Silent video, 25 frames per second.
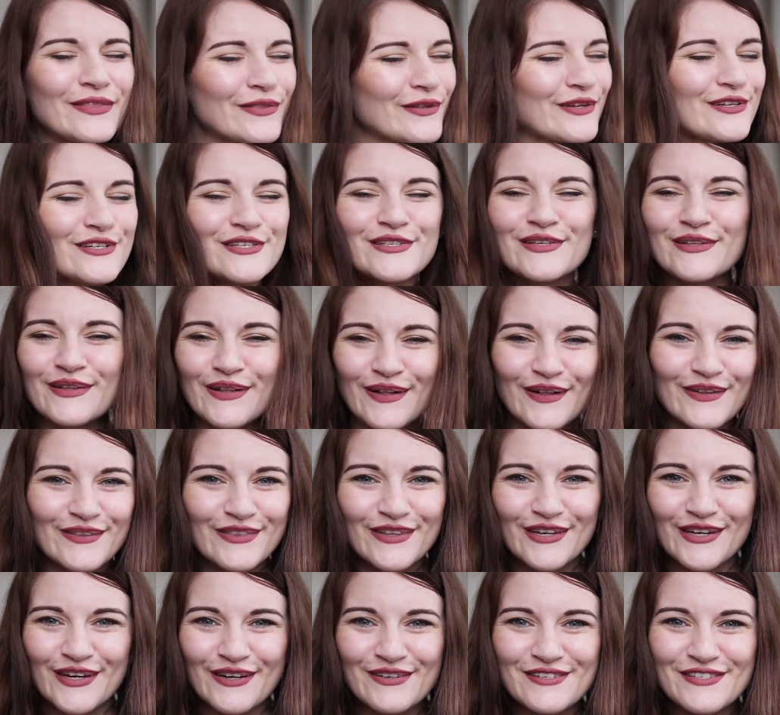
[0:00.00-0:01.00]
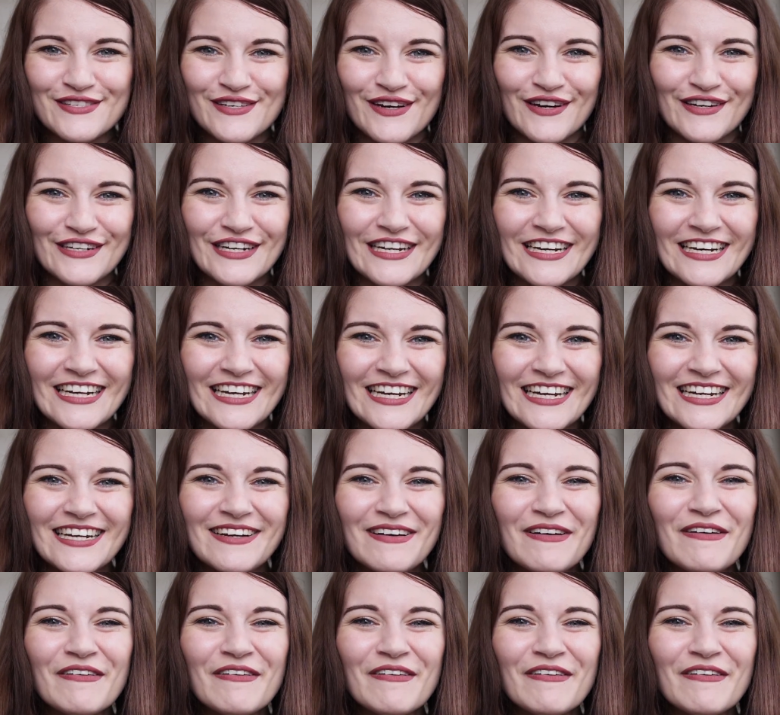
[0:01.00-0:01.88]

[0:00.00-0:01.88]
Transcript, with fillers: There's a lot that goes on in it,